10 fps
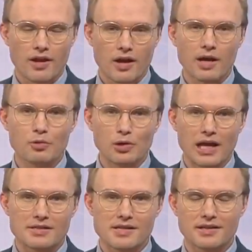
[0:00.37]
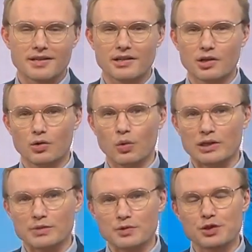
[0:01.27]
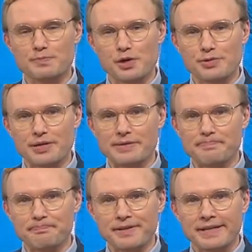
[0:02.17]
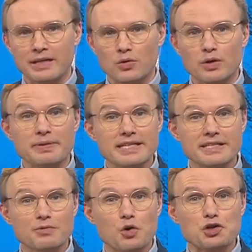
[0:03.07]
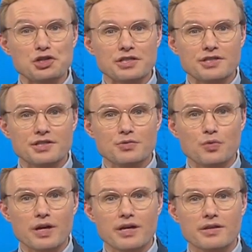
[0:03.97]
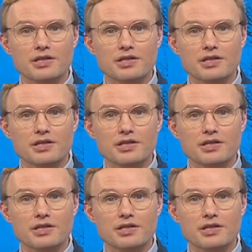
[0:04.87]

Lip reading: I'm Ulal Sarkar. Welcome to the program. We begin in Washington, where the